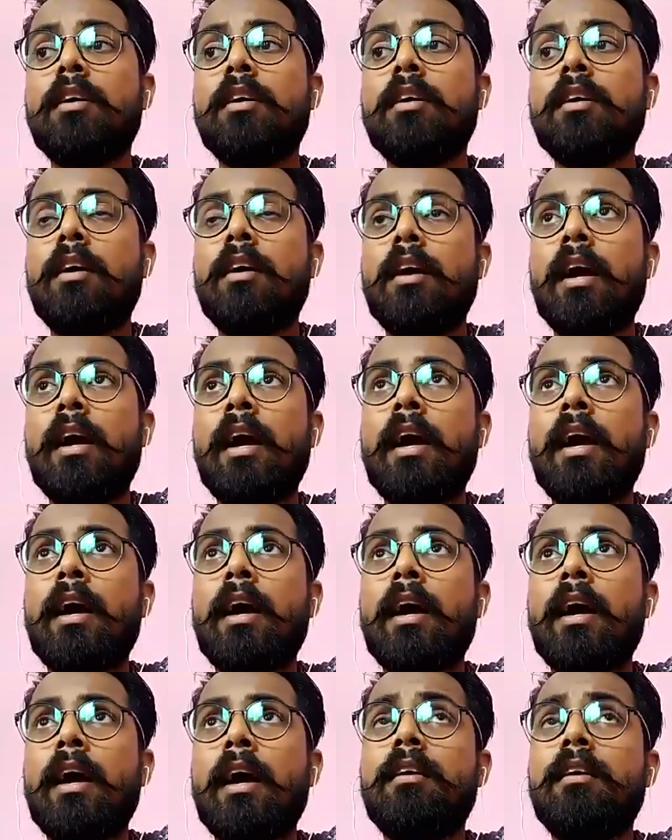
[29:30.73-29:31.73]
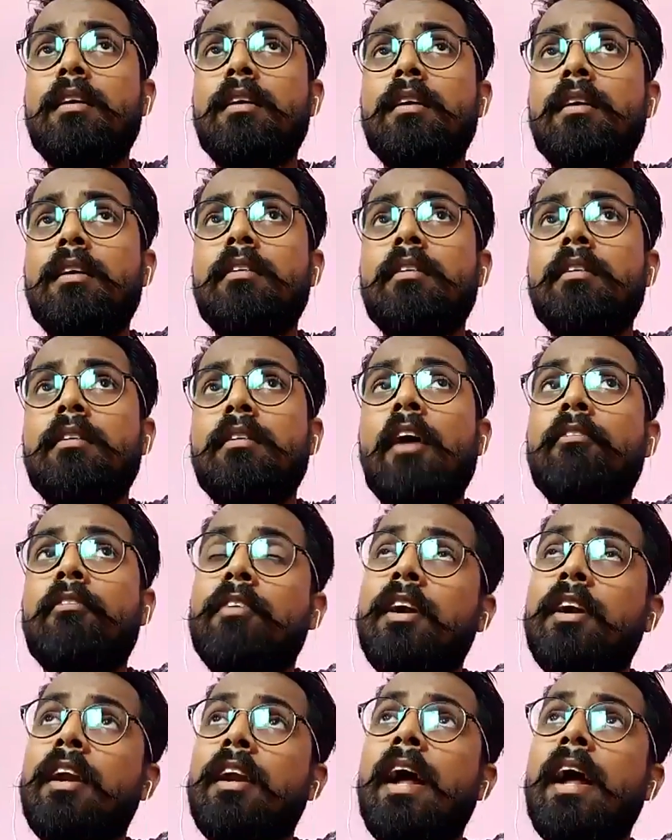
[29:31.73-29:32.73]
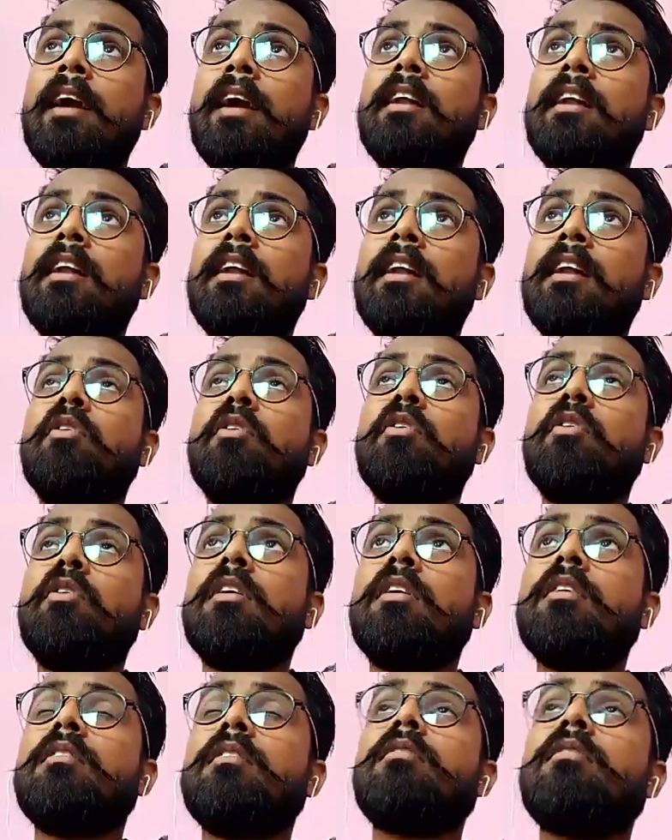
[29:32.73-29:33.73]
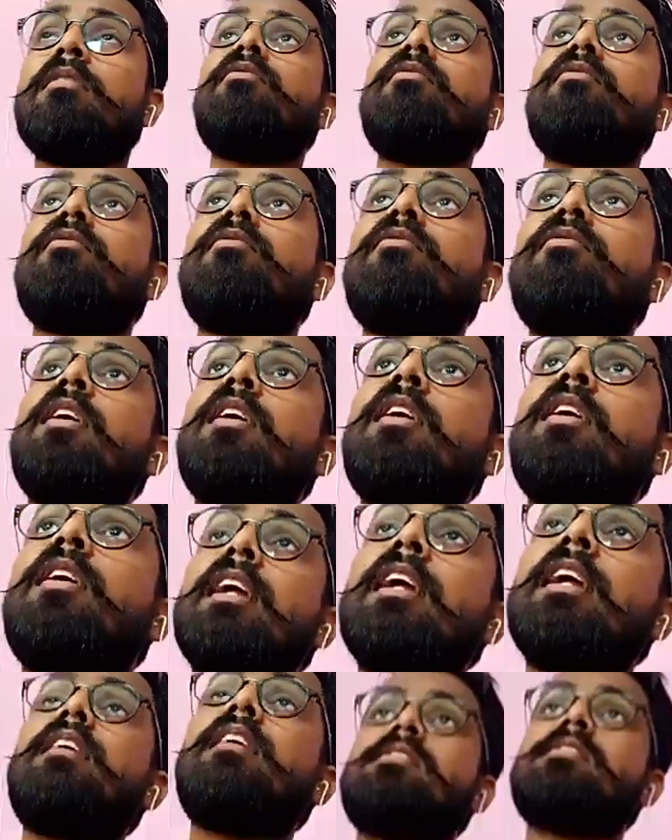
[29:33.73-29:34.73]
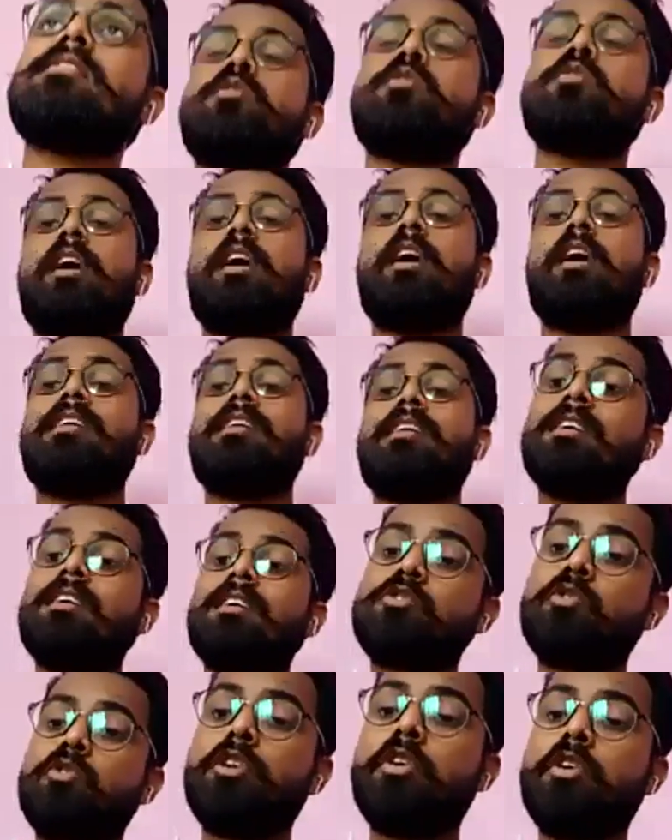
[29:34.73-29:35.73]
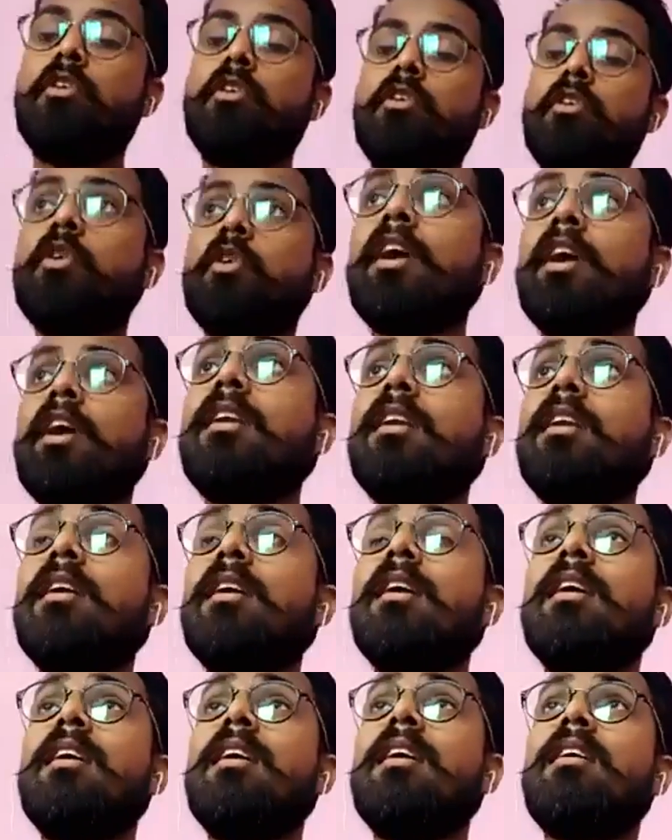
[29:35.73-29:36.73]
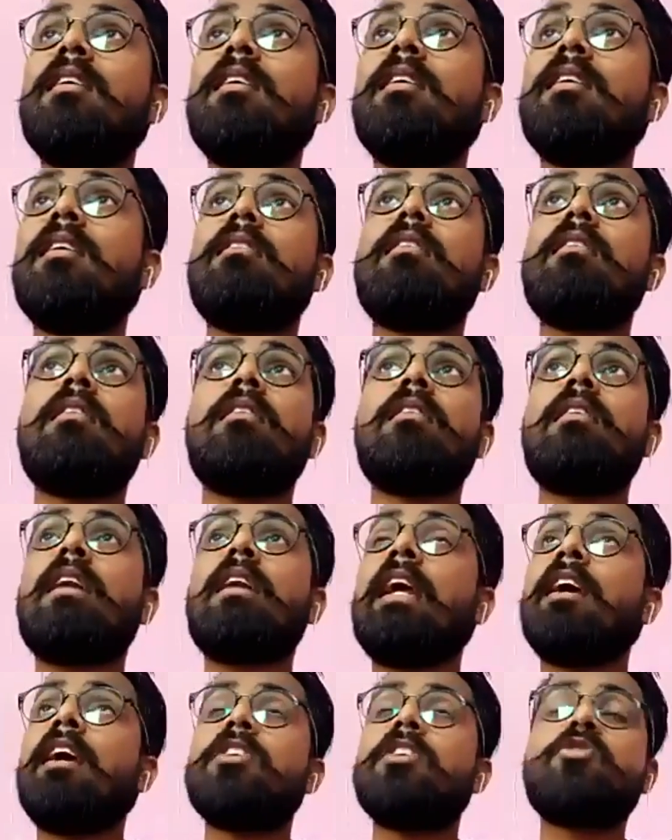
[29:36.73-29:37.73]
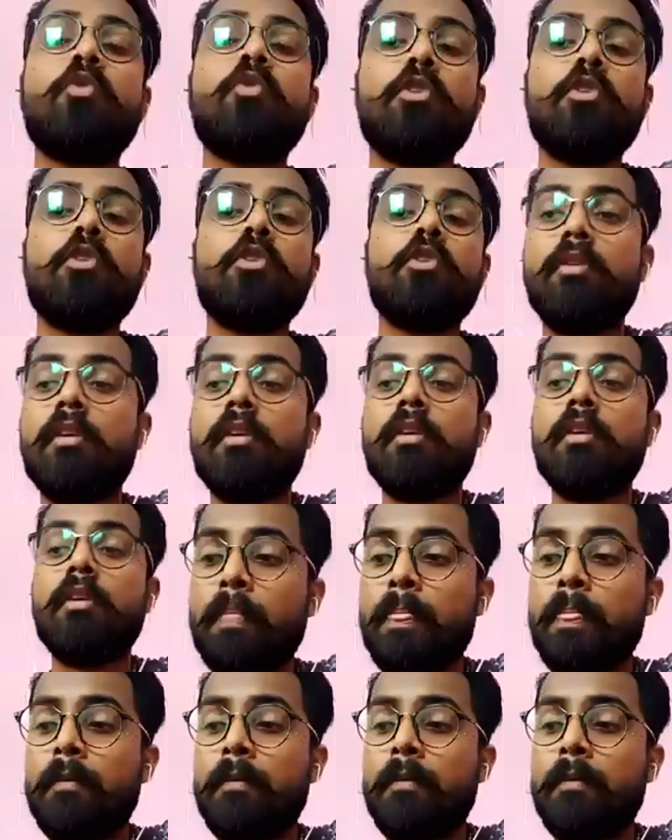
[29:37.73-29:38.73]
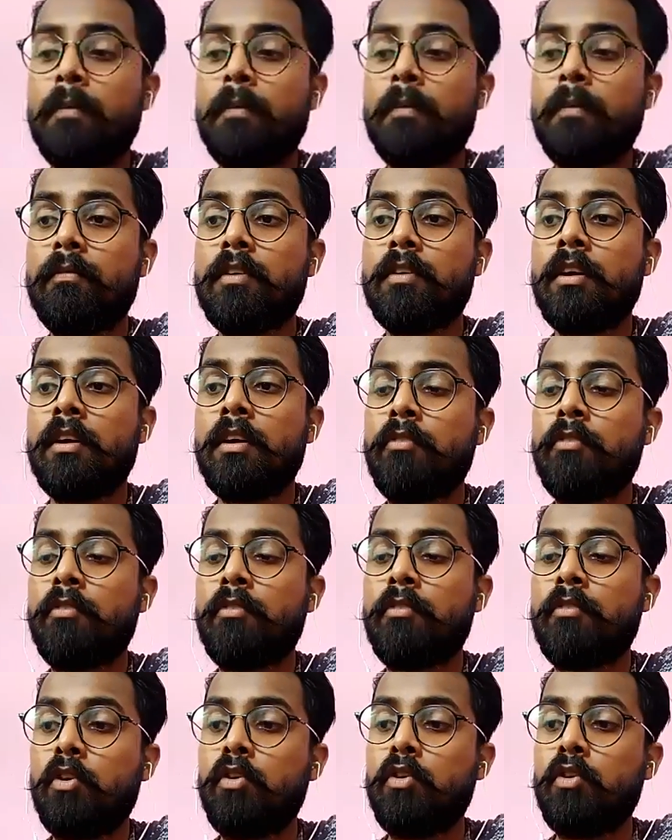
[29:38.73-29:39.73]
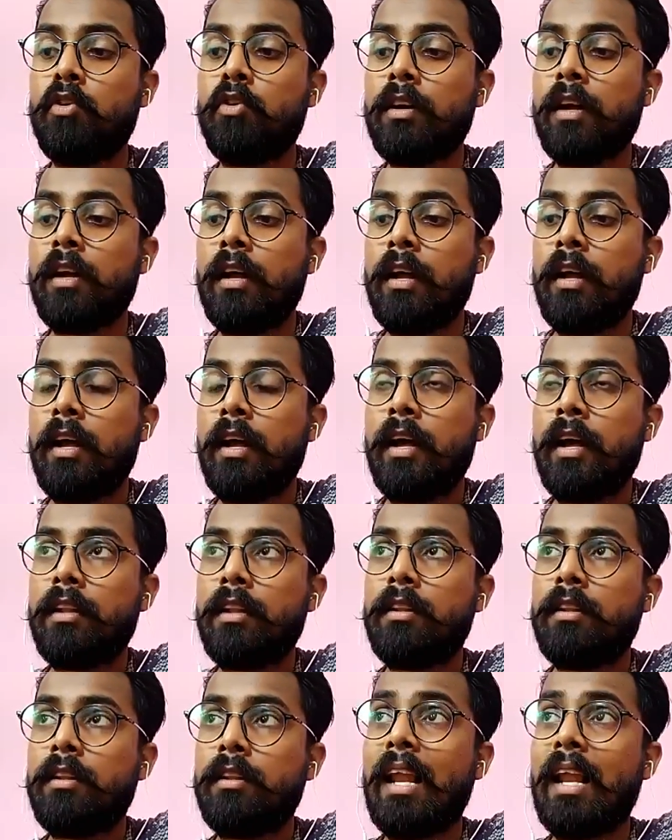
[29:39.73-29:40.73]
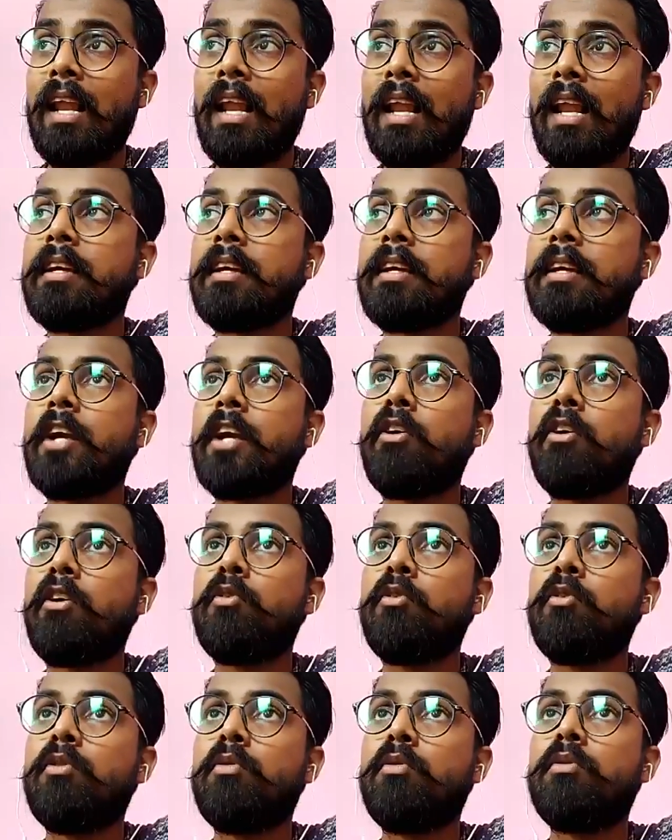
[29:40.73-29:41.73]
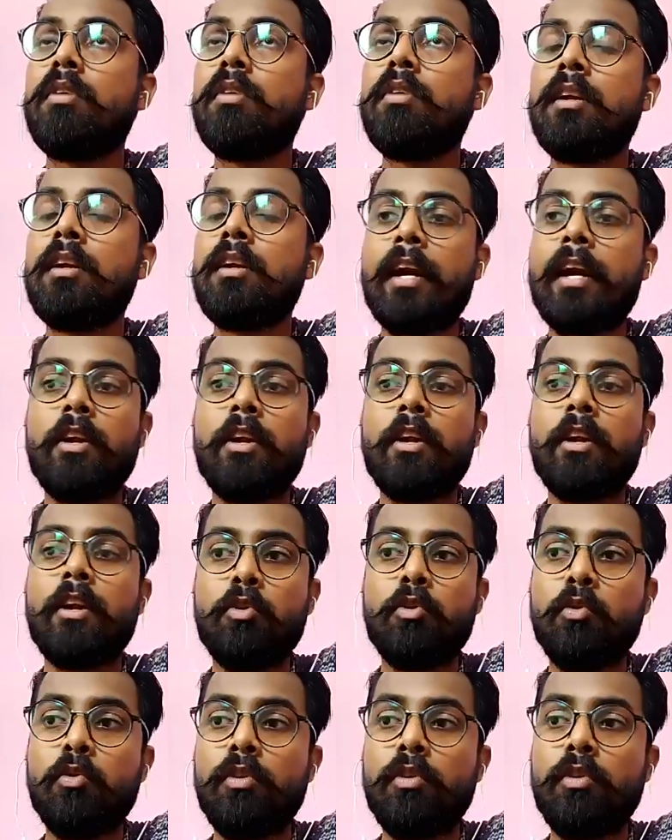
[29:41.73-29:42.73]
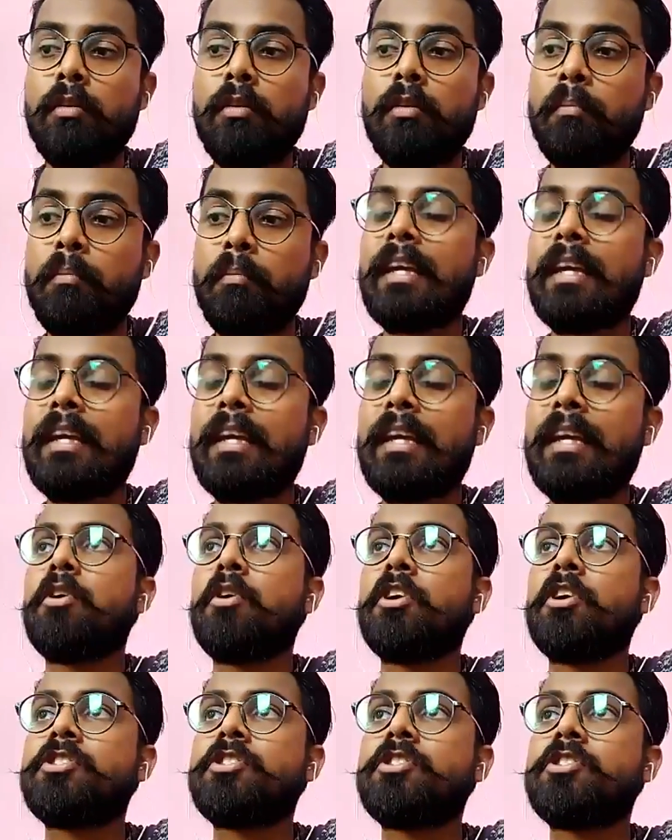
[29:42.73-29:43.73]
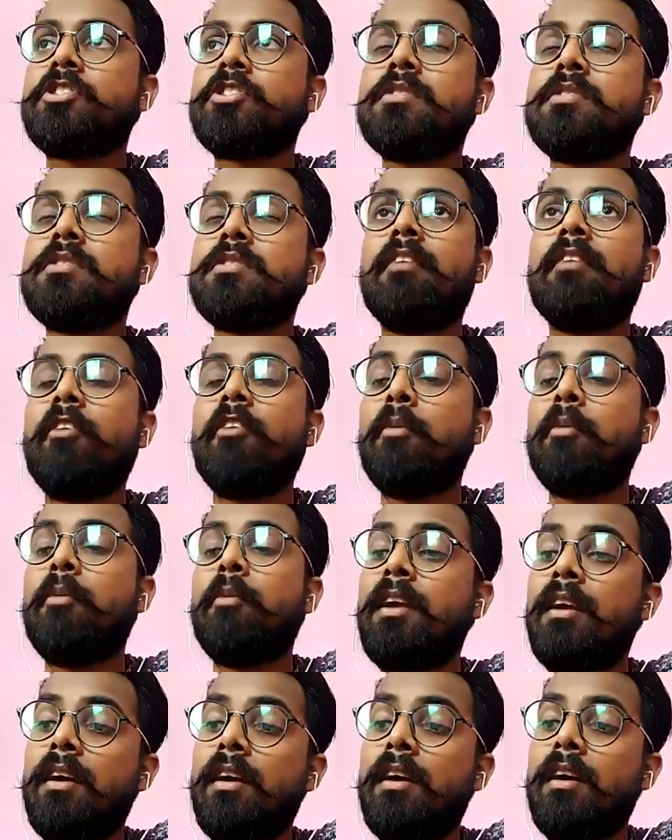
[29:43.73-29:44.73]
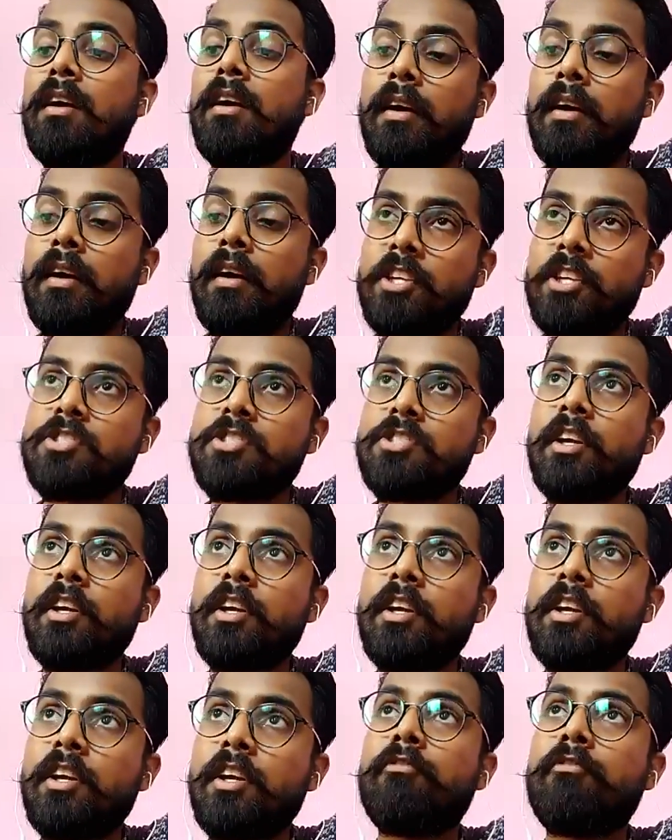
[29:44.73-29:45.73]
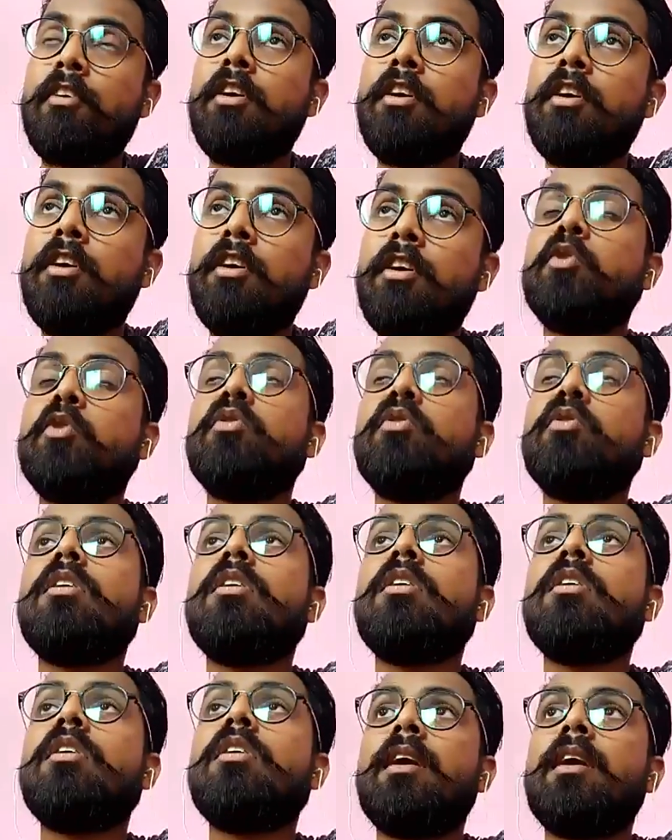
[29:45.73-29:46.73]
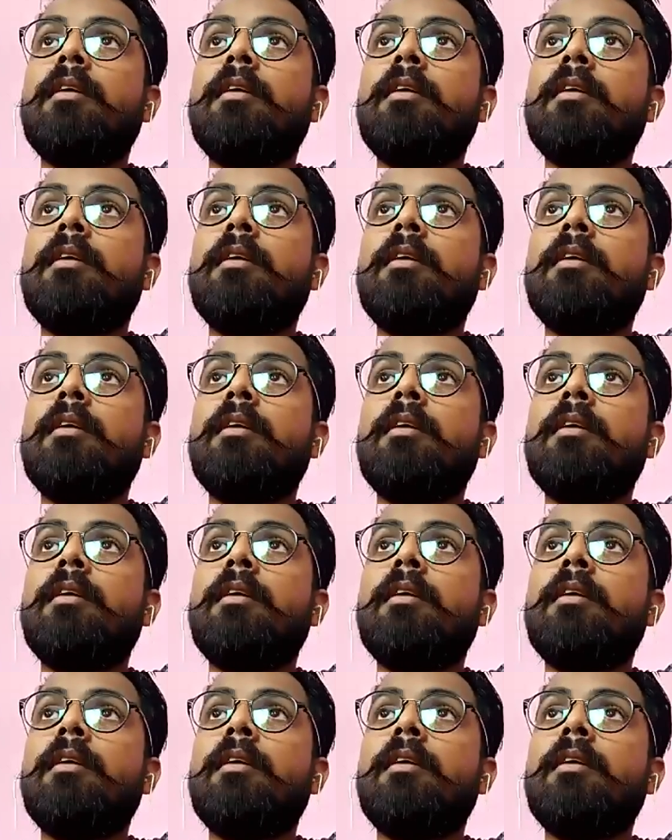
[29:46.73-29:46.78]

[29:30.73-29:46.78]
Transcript: And after that, if your work increases, you can rent a studio, or you can uh, take a studio if you want to work. And the last thing that you have to do in making a production house, that will be registering your firm to government.